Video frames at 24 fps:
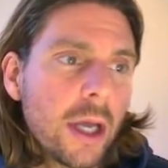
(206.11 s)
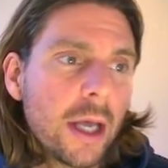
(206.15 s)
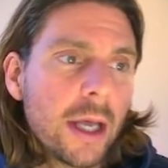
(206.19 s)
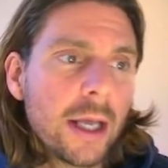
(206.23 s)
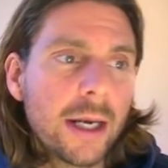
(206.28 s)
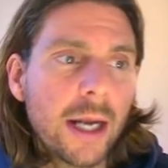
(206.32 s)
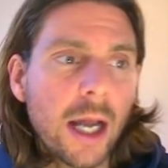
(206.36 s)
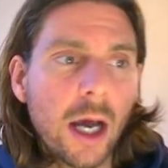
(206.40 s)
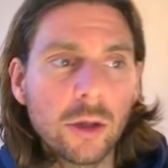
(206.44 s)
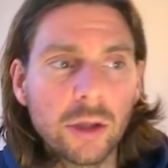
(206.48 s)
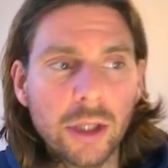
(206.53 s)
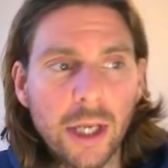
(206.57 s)

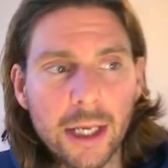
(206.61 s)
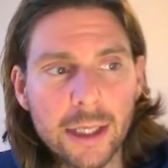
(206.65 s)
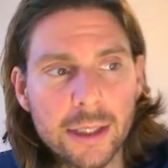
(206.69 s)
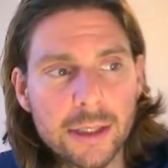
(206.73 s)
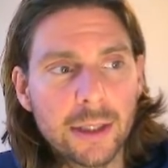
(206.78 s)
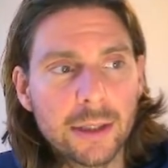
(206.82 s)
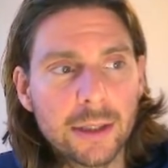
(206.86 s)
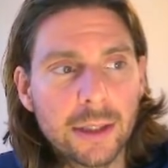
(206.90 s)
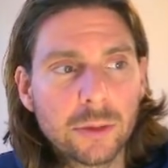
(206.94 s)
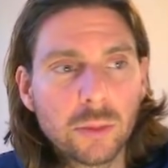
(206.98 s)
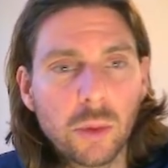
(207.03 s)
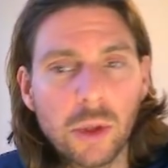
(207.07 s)
Now the next
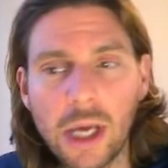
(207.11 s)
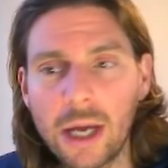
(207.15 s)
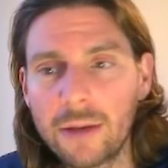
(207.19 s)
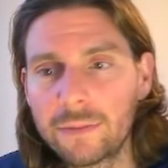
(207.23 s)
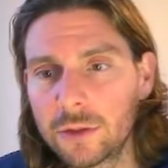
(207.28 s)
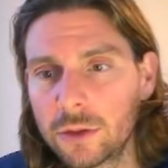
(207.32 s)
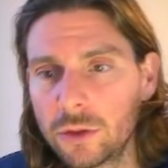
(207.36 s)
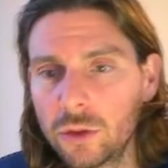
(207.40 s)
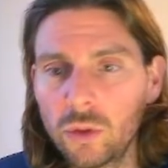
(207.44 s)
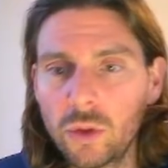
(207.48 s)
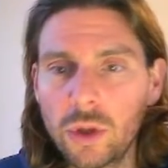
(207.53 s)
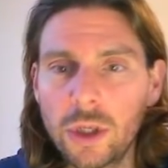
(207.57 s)
thing that we have to
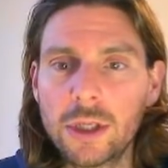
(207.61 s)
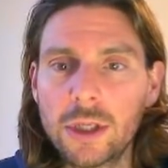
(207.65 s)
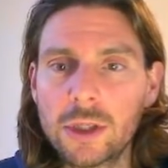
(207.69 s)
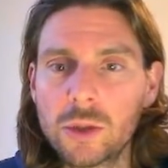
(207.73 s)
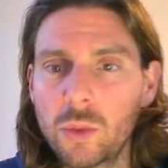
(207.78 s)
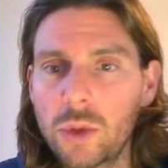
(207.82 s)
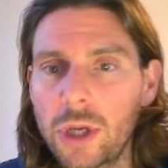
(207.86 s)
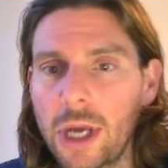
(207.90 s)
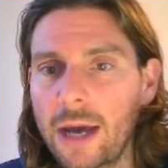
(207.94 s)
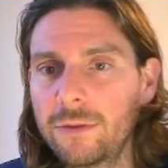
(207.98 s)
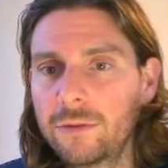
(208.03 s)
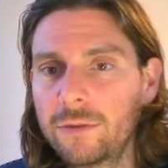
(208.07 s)
do is we
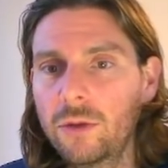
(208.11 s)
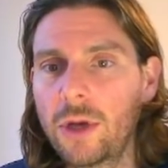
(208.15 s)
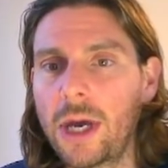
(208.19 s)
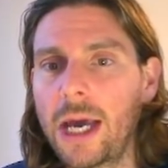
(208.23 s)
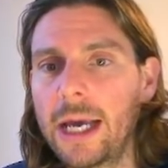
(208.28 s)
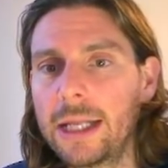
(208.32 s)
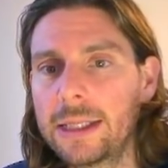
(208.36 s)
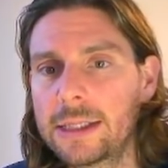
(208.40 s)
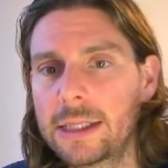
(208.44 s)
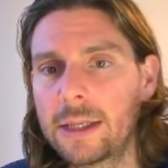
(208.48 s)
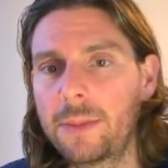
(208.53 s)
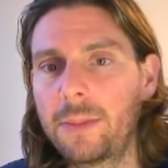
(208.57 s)
have to add
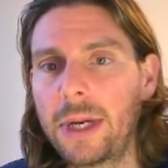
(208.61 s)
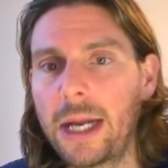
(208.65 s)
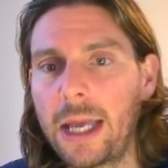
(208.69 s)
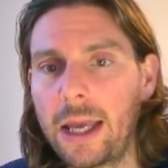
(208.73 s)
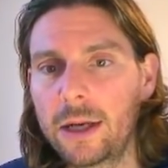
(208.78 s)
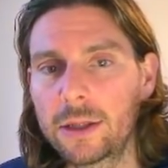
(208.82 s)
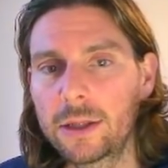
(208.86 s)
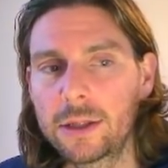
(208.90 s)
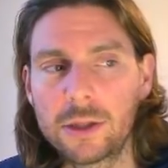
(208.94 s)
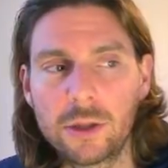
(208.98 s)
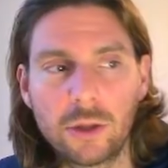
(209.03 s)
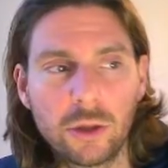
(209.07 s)
some
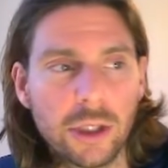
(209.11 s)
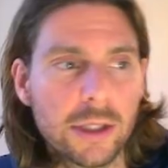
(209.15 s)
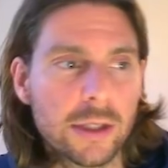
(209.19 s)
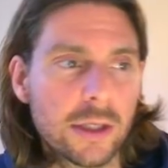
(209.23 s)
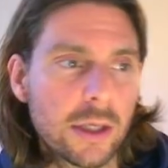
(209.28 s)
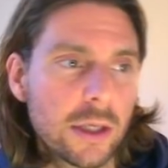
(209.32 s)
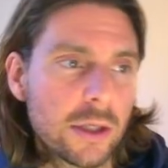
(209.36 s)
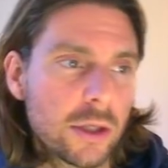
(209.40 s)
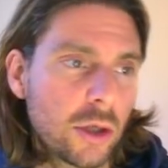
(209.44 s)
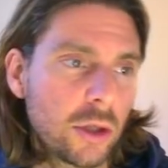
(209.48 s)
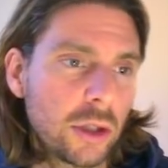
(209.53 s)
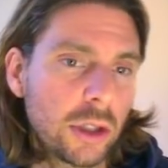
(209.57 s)
layers to this
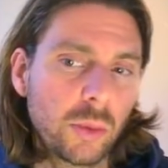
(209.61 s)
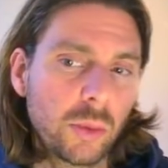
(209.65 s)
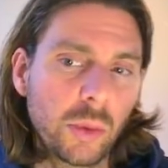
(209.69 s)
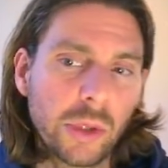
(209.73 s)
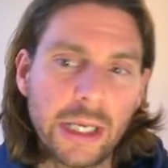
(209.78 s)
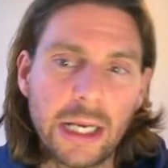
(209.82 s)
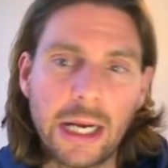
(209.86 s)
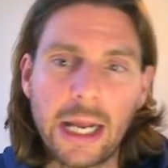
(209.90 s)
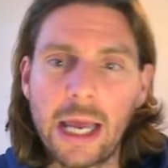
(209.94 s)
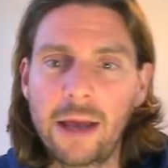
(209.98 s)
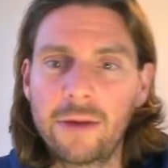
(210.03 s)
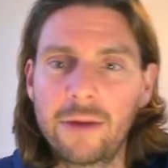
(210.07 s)
so that we can
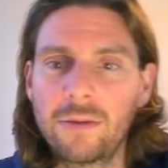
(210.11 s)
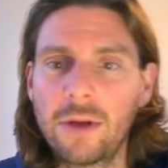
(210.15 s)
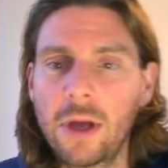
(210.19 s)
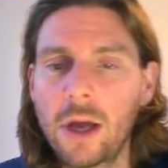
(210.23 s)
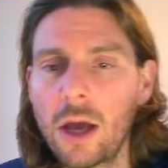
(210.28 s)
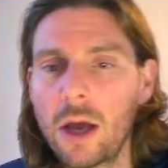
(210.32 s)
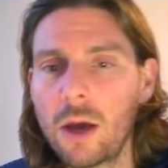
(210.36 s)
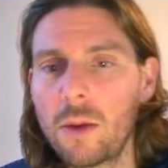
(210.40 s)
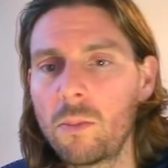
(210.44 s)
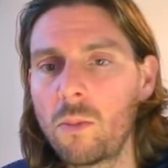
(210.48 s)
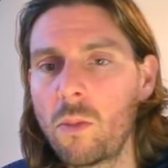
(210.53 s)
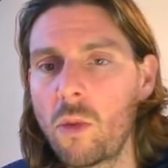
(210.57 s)
have
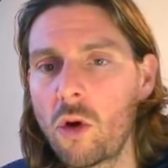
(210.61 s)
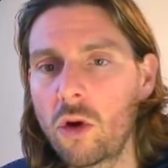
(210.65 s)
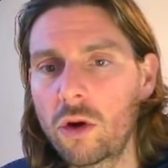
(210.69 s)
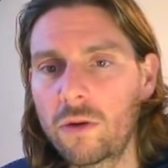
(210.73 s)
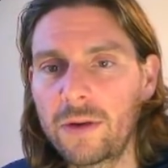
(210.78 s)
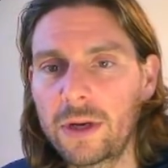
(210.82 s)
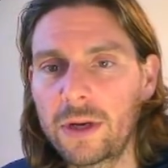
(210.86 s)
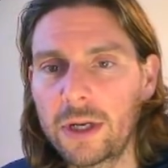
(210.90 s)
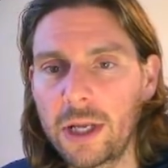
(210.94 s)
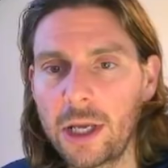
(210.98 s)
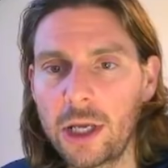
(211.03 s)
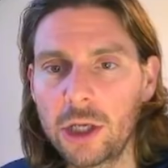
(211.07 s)
more
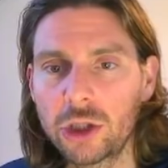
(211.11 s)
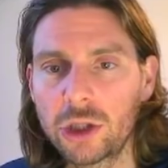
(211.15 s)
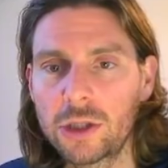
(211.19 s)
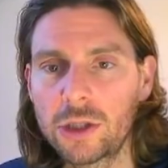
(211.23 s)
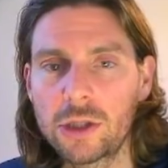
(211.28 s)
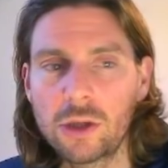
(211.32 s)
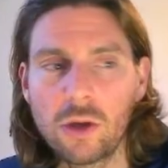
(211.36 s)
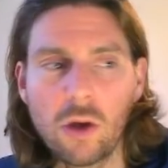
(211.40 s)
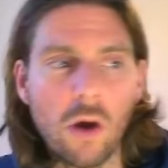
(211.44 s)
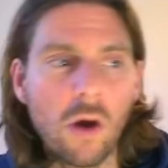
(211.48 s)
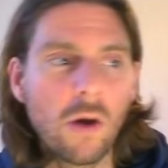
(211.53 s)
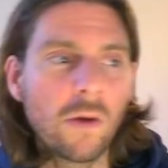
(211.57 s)
variations
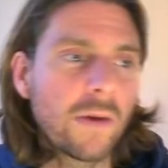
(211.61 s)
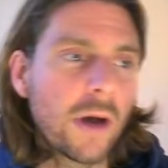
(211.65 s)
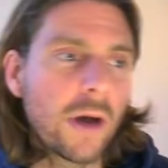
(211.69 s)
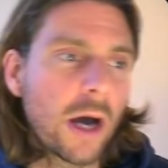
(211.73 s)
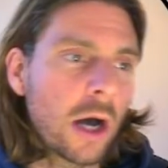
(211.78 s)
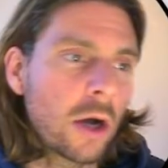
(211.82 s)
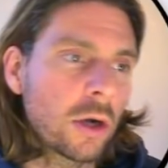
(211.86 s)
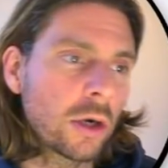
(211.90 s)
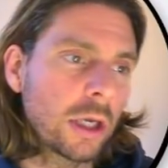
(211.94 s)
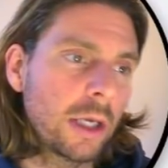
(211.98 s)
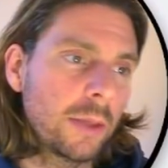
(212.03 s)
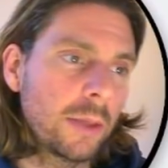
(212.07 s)
of
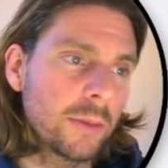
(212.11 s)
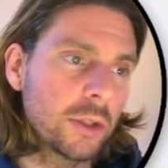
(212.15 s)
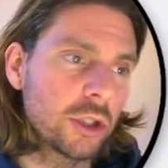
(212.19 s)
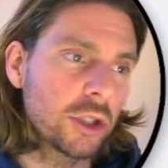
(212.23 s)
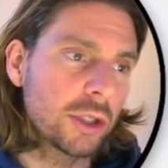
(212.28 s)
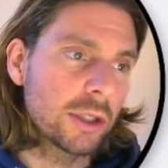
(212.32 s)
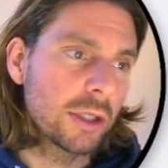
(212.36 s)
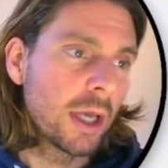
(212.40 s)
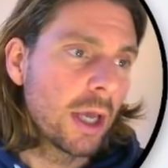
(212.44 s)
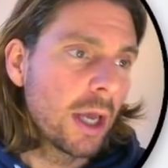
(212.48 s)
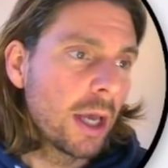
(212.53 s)
our images.